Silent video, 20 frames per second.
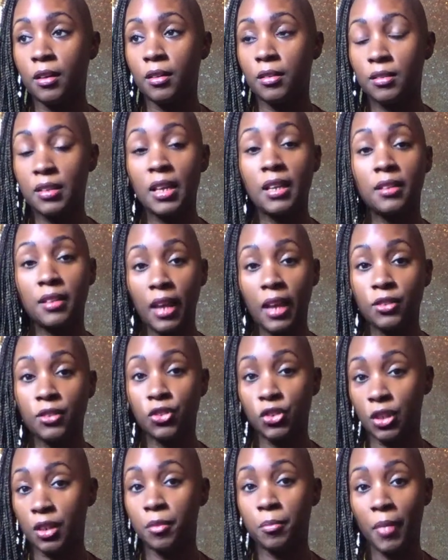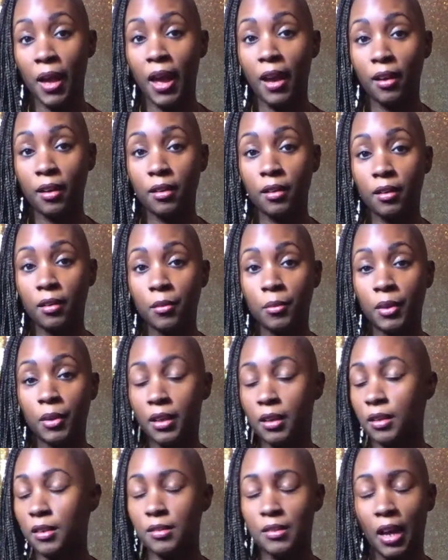take that shit back
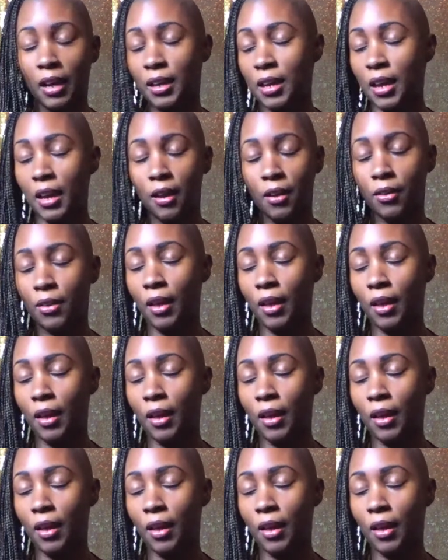because I can't